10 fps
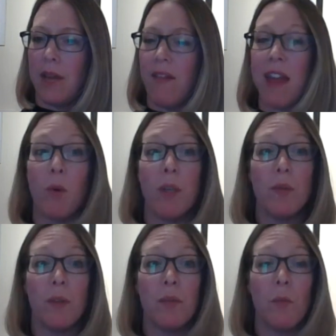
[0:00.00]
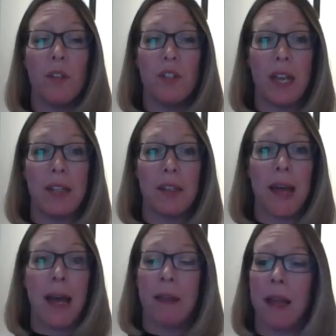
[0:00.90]
if anyone want, wants to add,
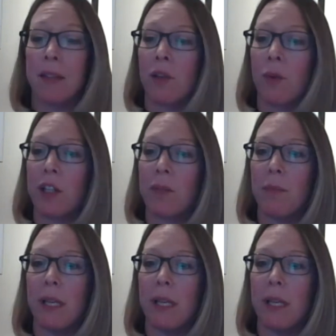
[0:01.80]
add, ask a question,